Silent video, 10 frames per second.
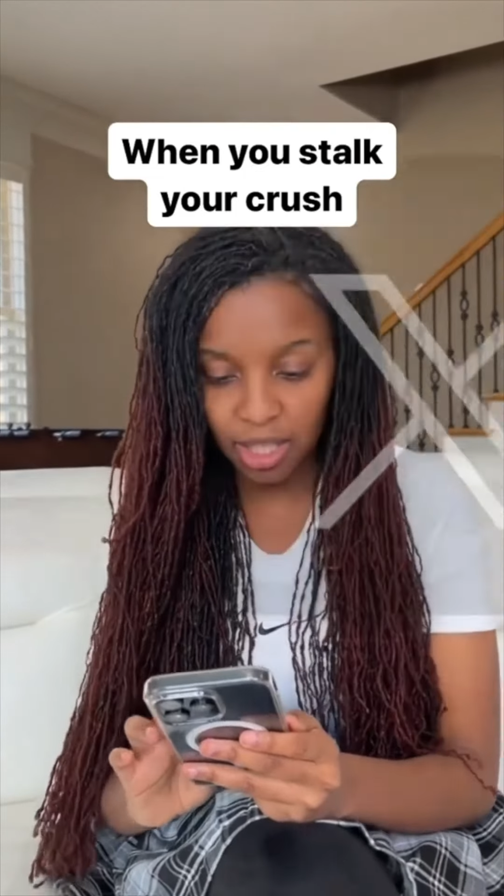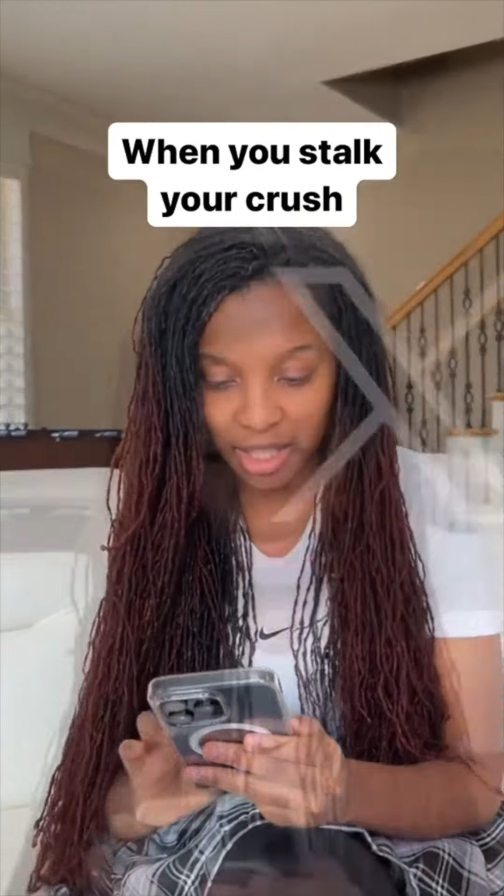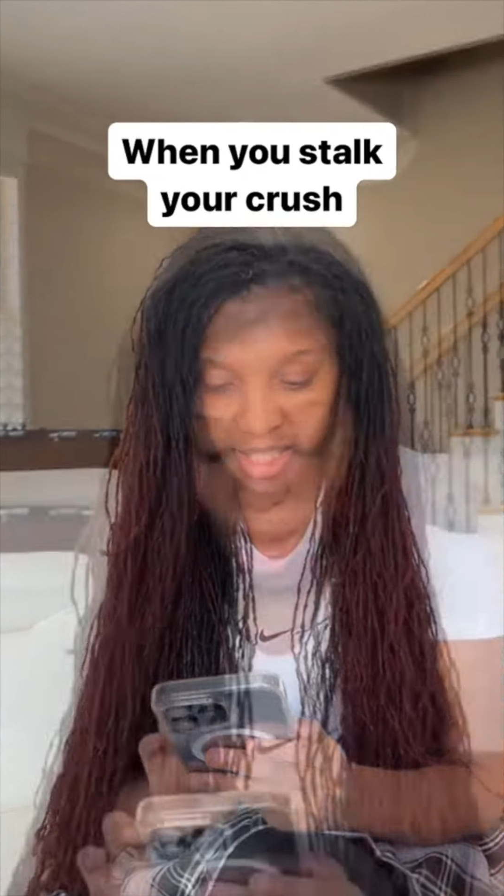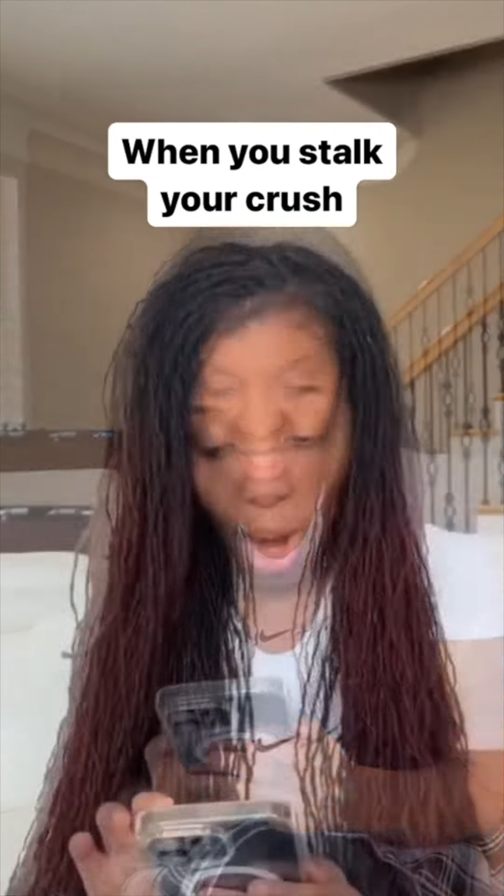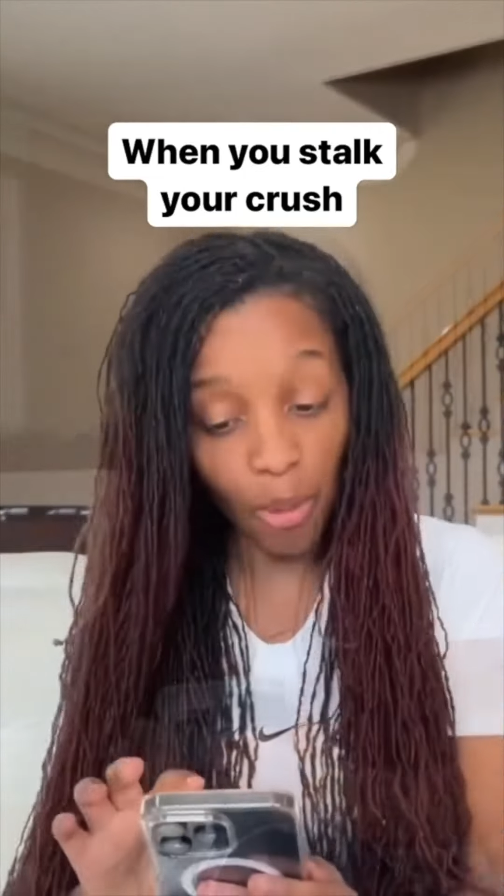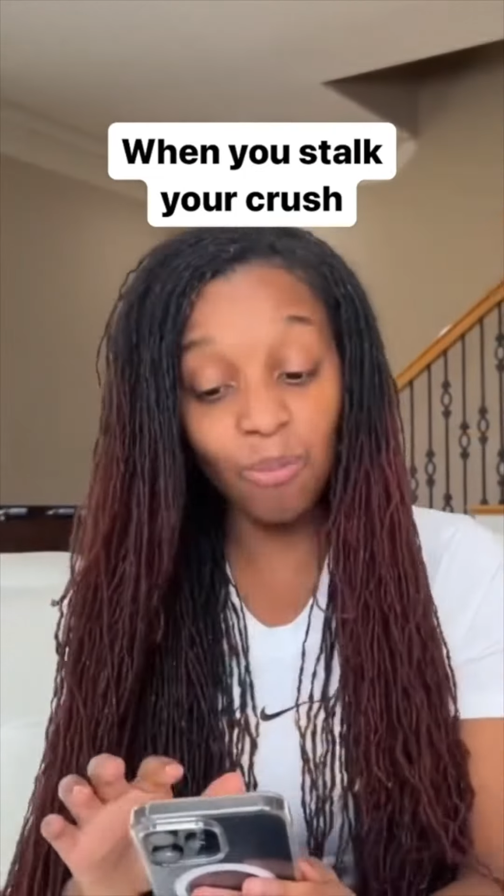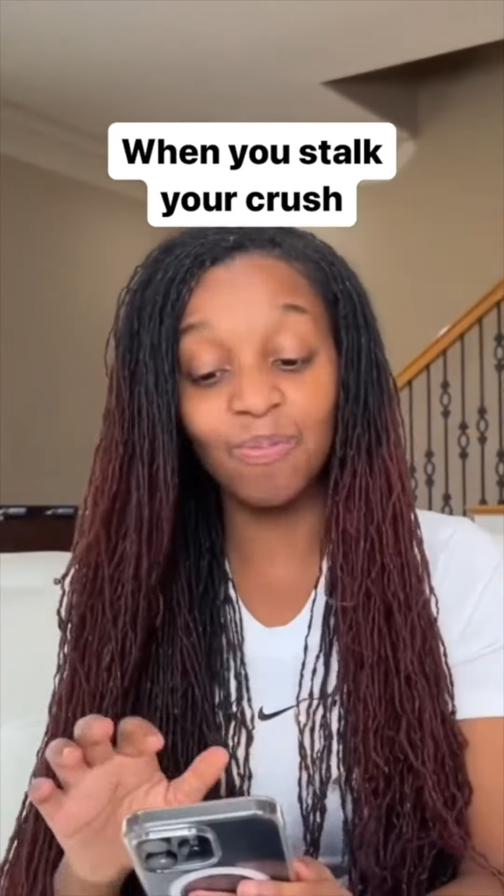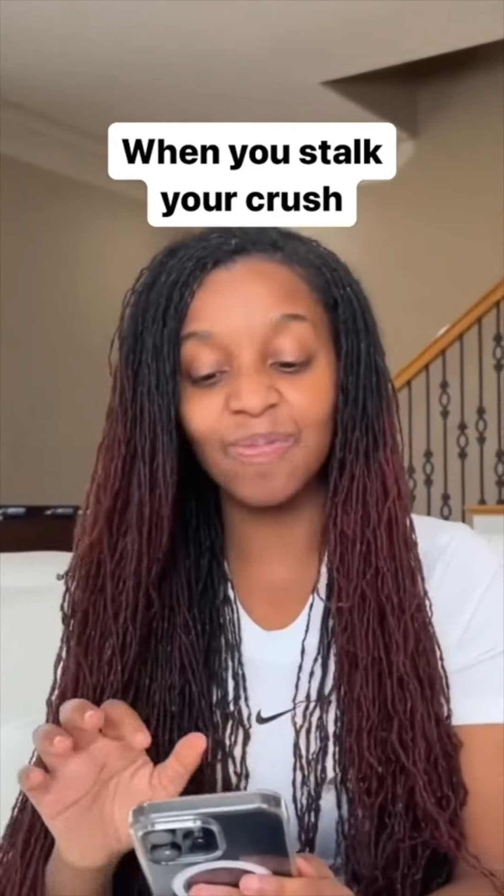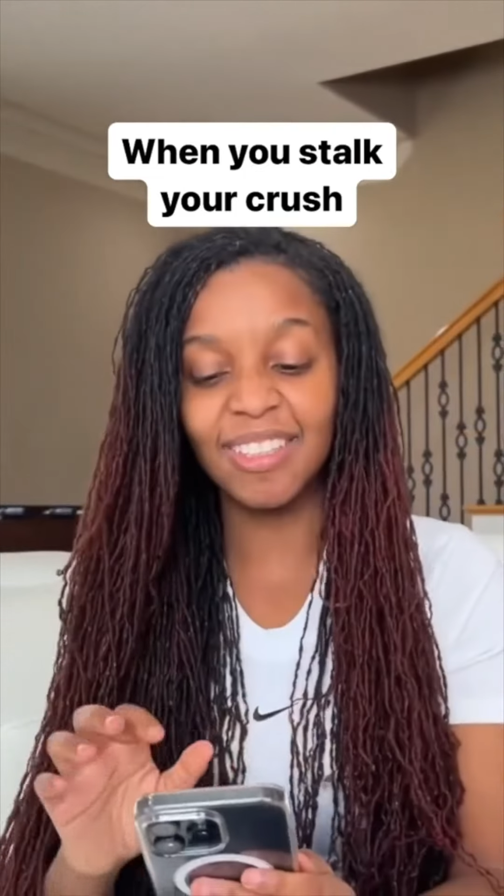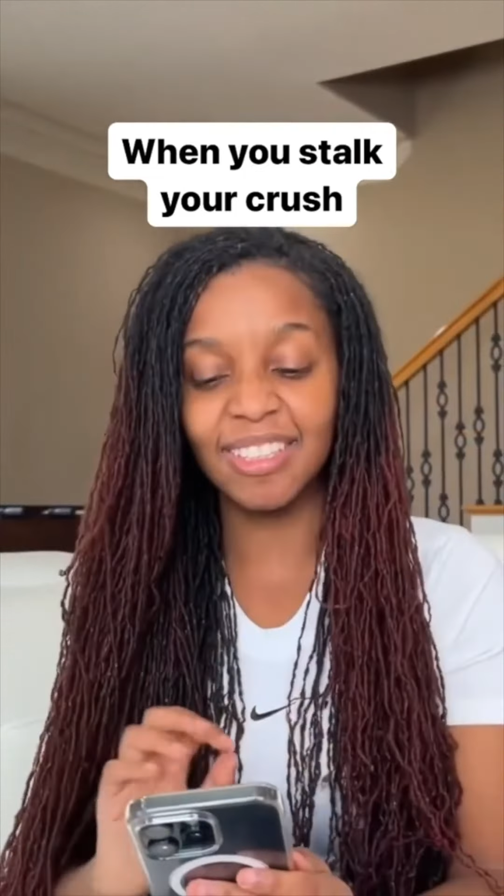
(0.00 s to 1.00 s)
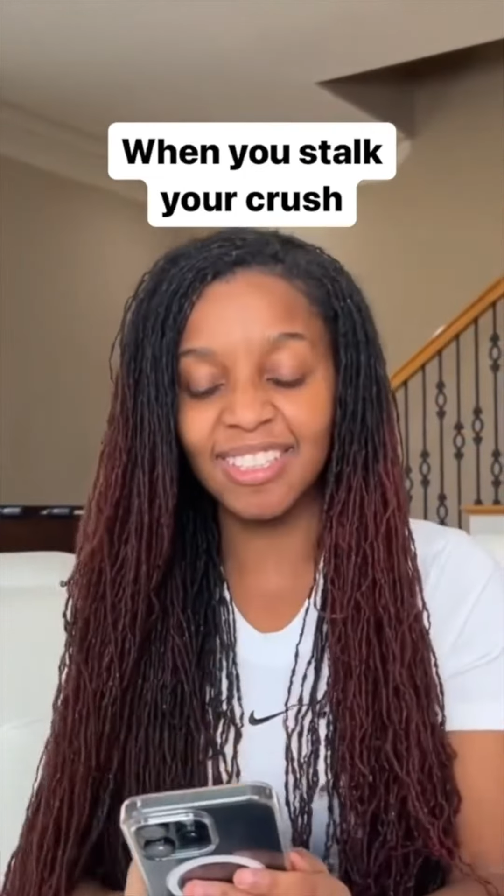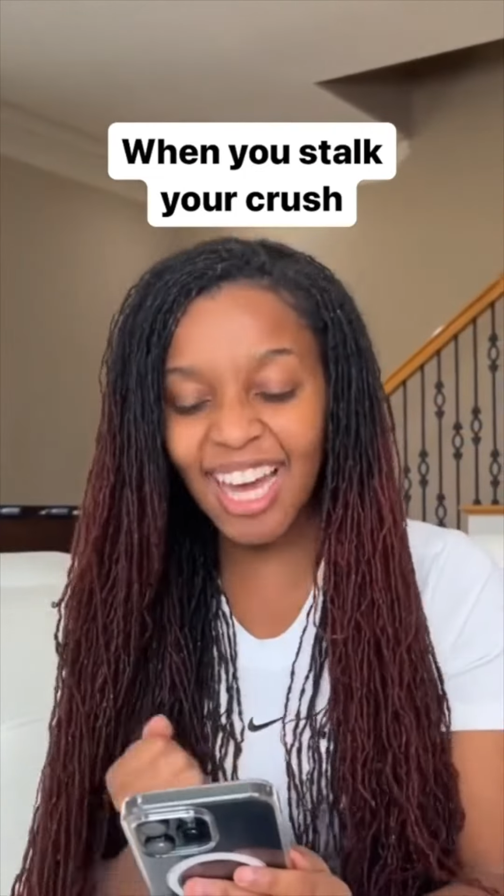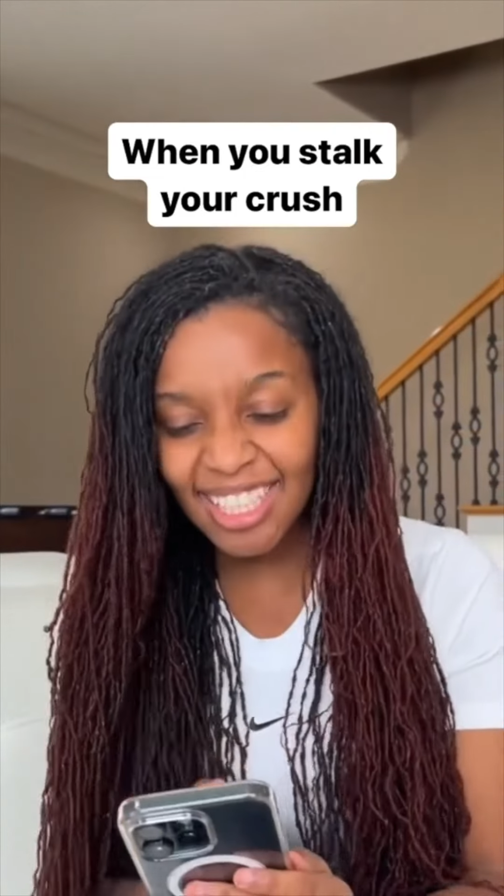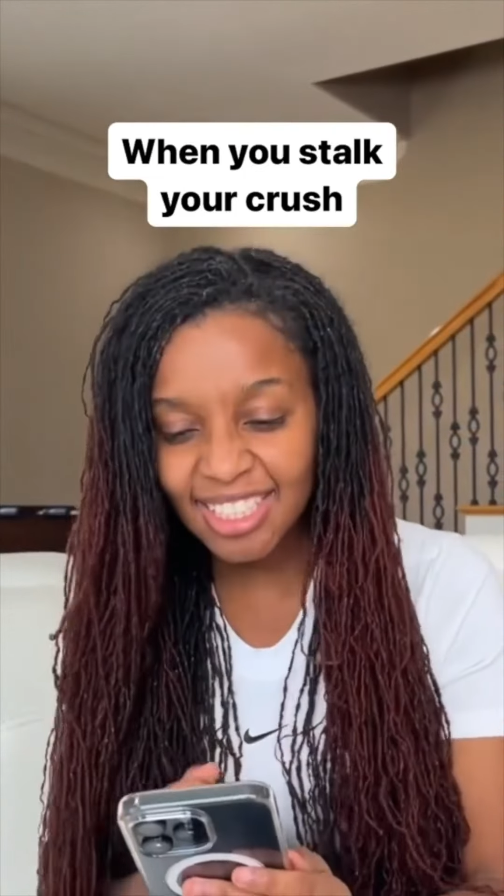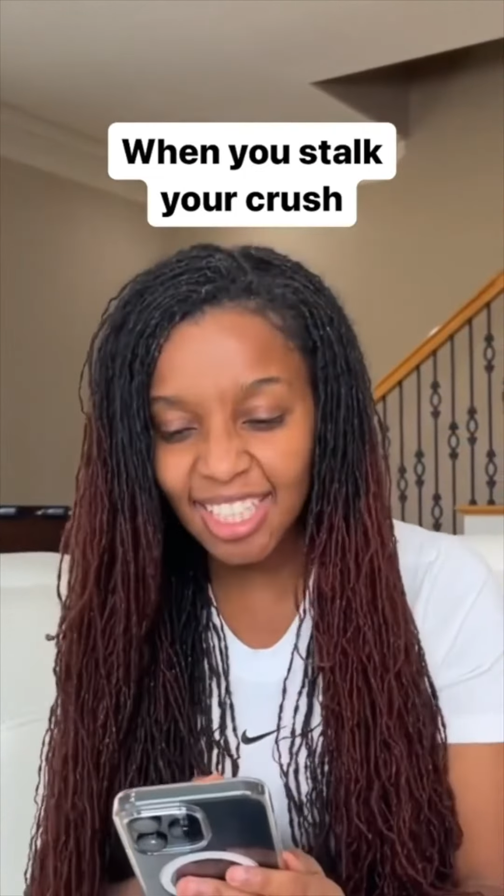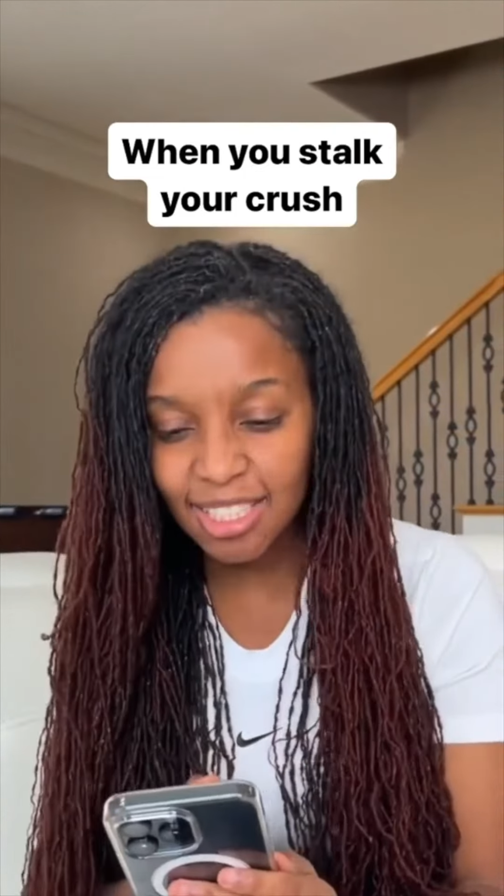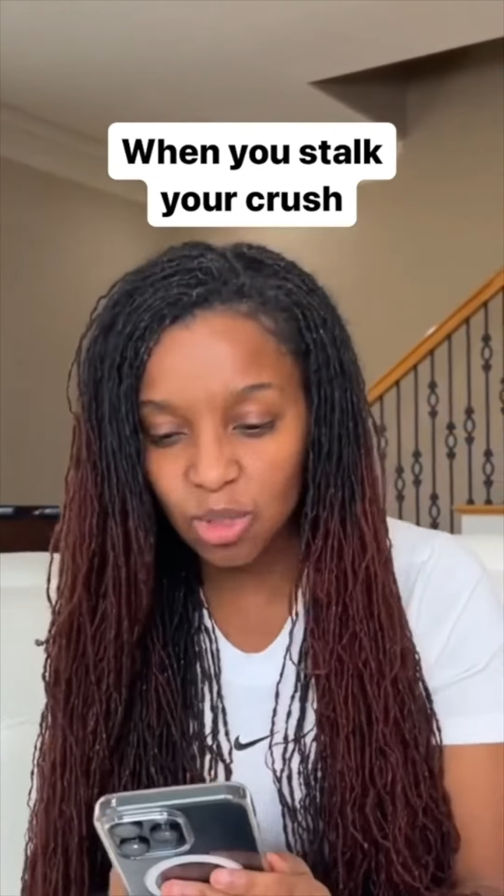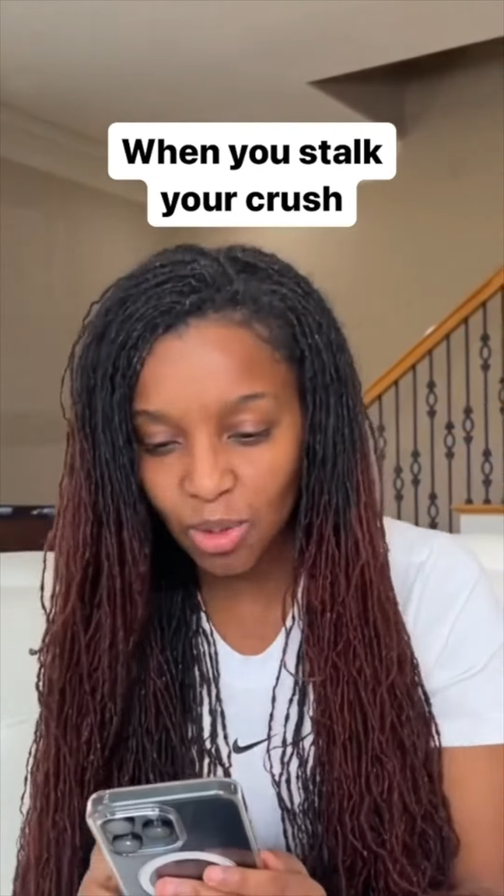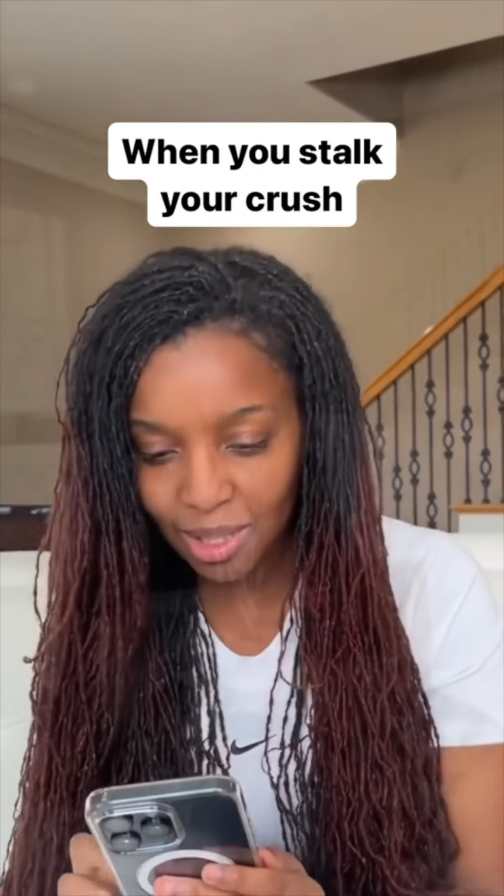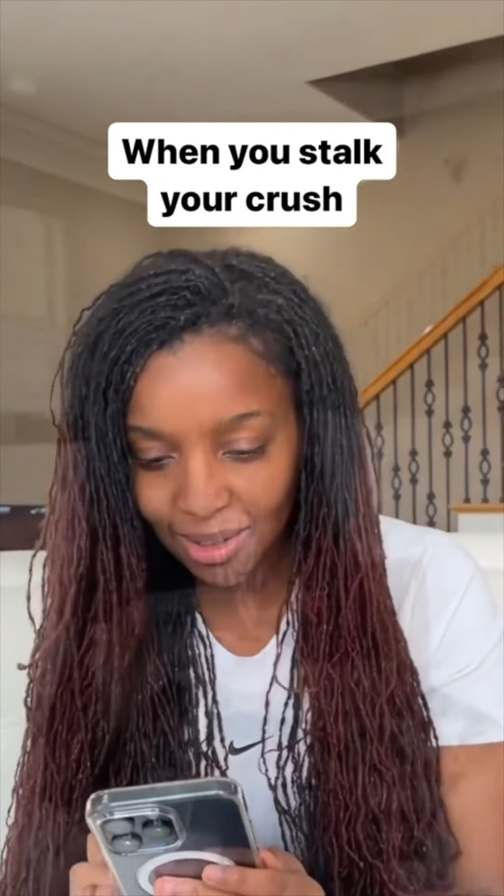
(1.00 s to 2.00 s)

Oh, yes, he has Twitter.